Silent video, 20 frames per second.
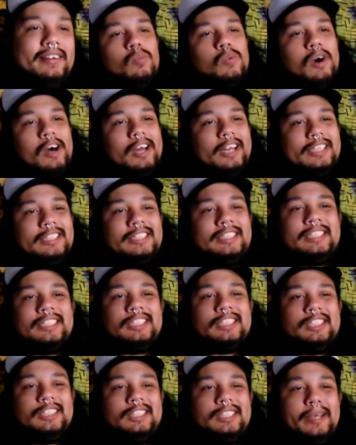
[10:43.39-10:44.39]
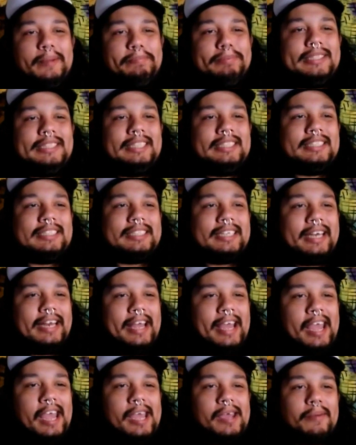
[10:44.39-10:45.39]
What is this gypsy's
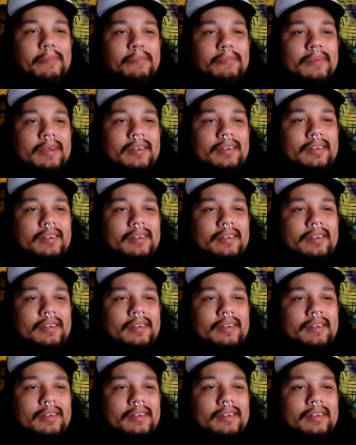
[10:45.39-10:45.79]
name?